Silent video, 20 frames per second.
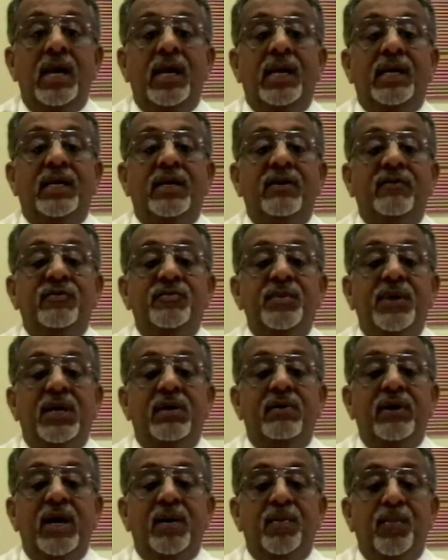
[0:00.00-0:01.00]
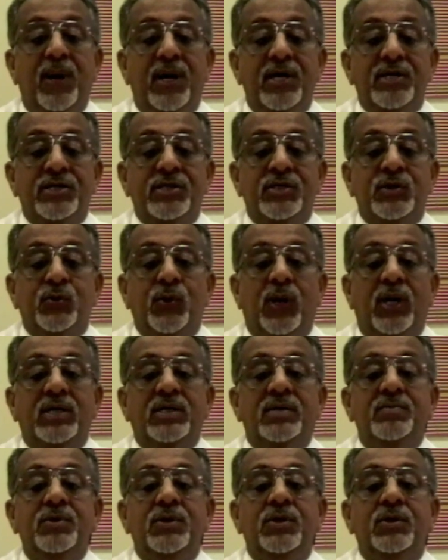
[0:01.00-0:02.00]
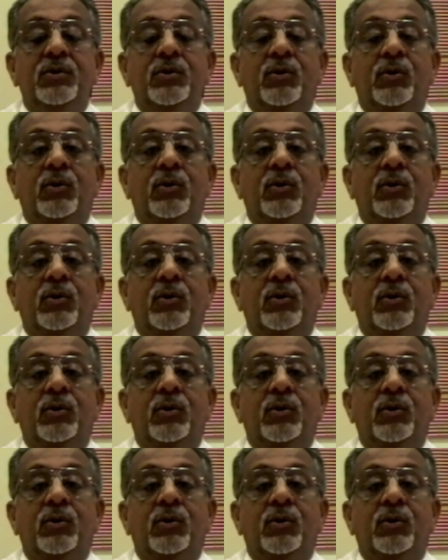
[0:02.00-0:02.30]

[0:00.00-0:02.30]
It gives me great pleasure to welcome you